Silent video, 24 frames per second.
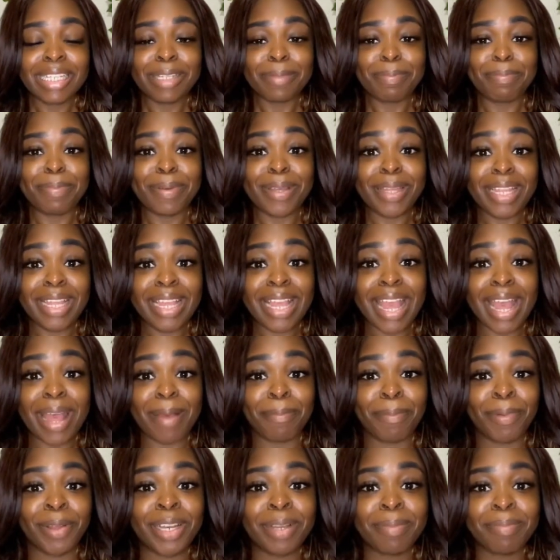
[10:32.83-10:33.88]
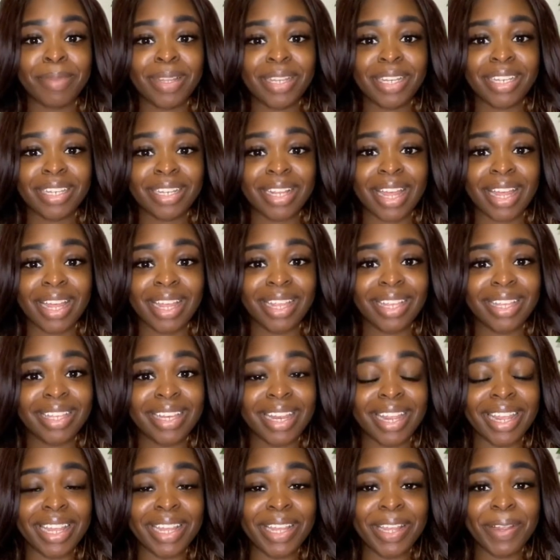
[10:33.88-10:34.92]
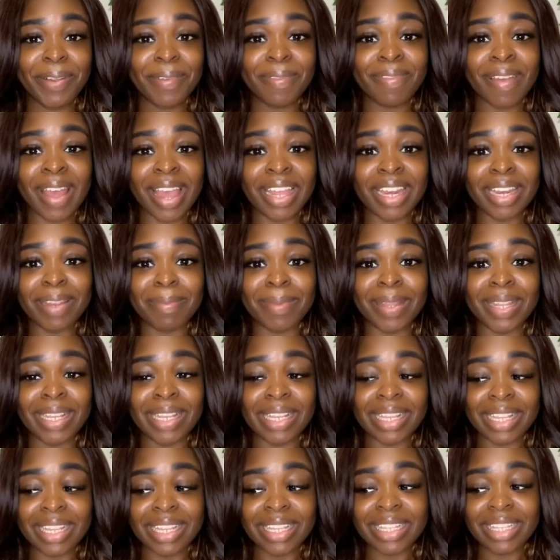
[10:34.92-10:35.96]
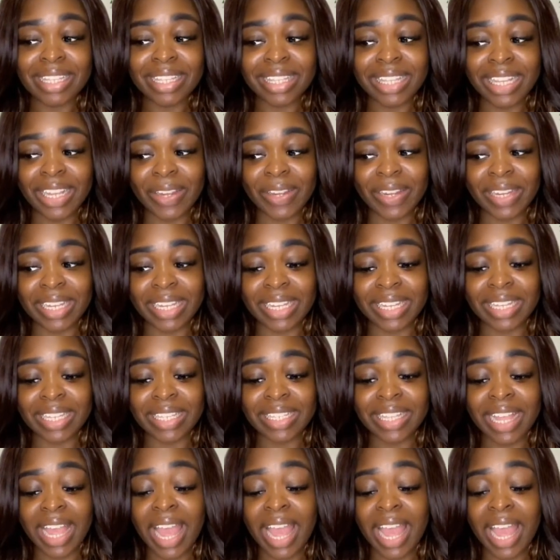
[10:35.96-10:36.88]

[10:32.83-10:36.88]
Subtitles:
But yeah, pretty much guys, take your vitamins. It's serious.